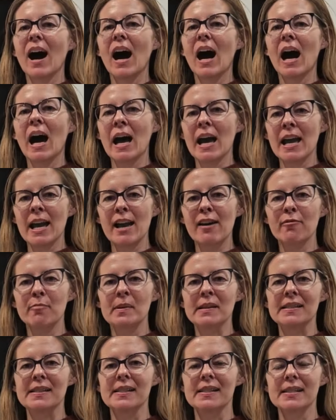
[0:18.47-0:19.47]
I have
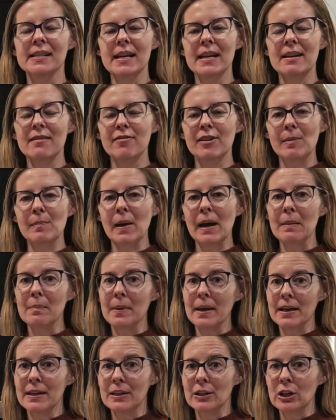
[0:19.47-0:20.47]
been saving my
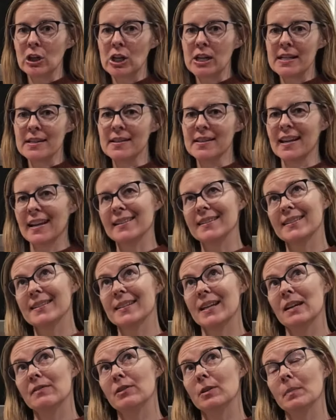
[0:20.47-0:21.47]
bacon grease and
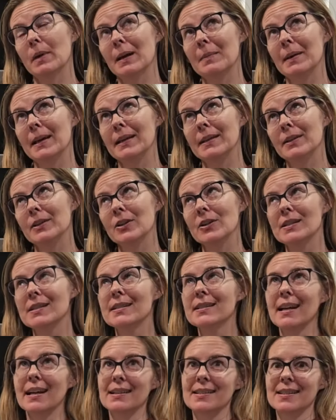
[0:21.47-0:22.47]
saving my bacon
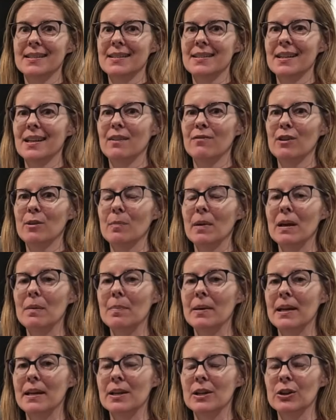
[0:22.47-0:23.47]
grease and saving my
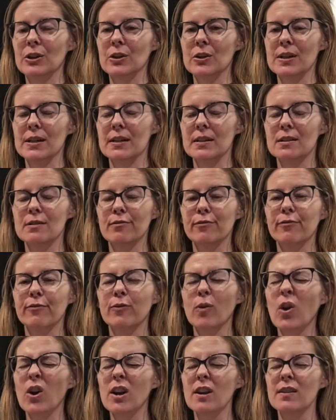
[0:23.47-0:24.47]
bacon grease
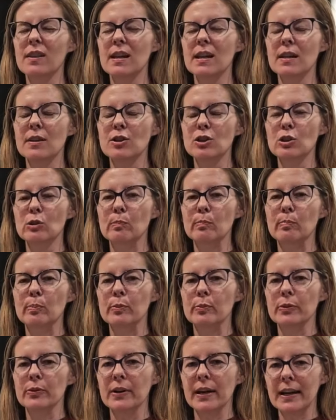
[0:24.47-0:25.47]
for the
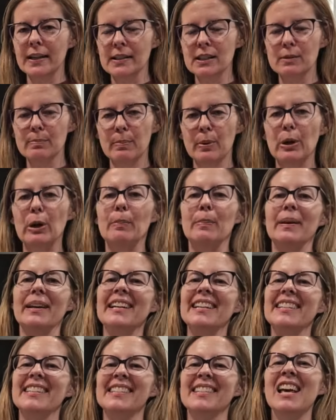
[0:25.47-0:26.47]
express
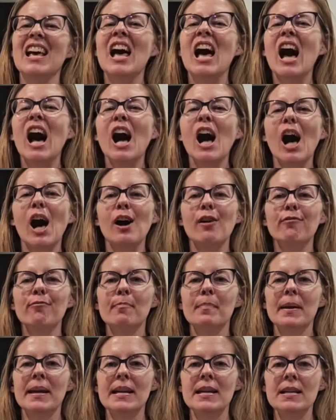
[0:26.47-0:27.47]
purpose of
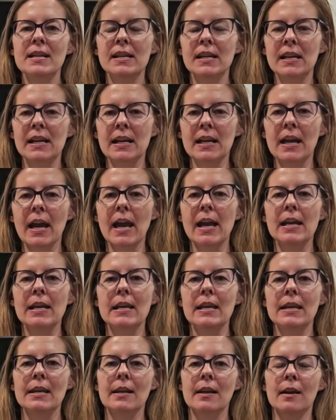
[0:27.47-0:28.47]
making
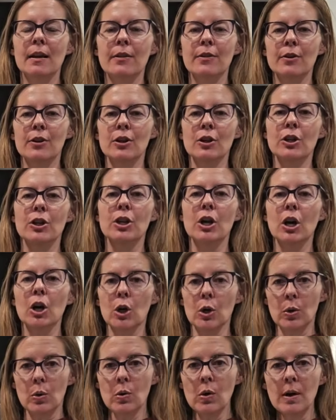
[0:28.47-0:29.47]
another
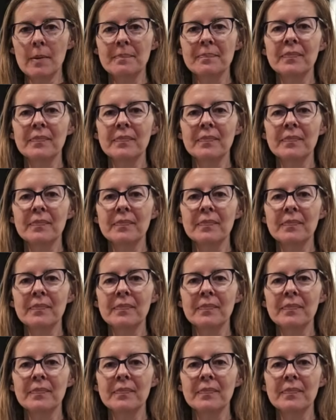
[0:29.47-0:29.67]
go